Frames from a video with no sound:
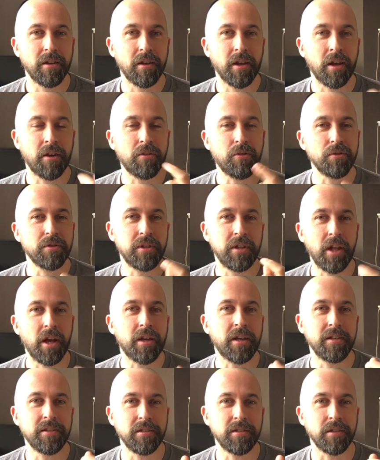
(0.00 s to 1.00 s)
And of course
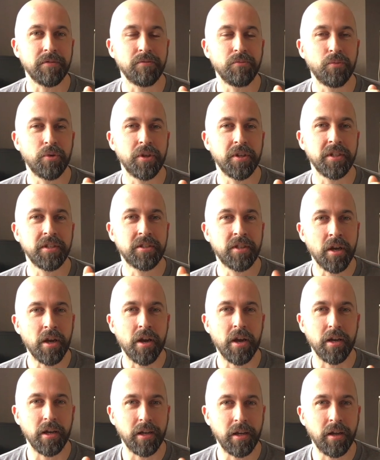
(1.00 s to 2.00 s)
luck is a different word
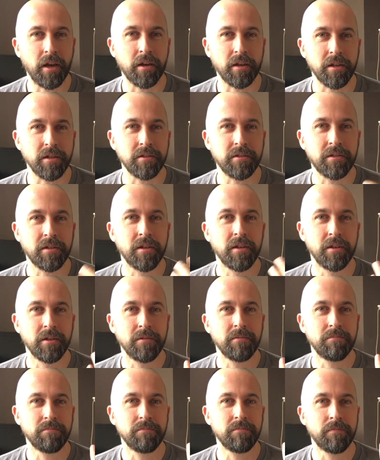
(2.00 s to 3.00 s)
entirely. Luck is
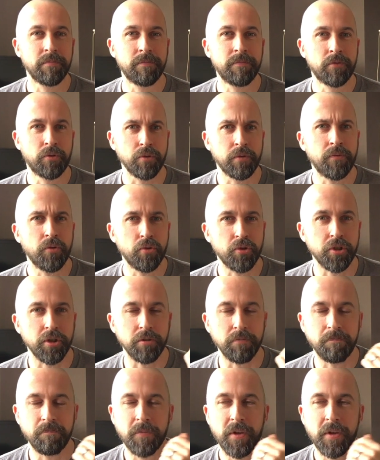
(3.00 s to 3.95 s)
good fortune.